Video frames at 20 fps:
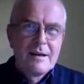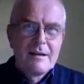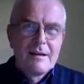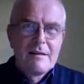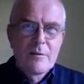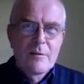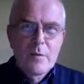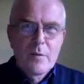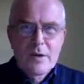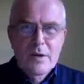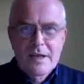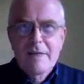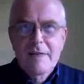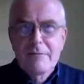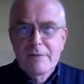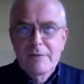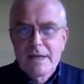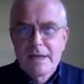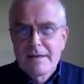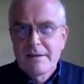From what
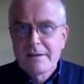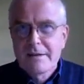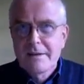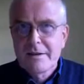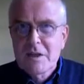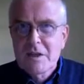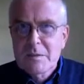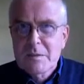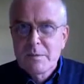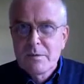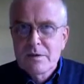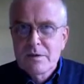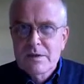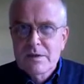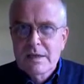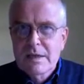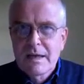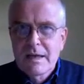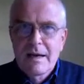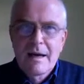I've read in the
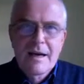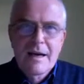Gospels,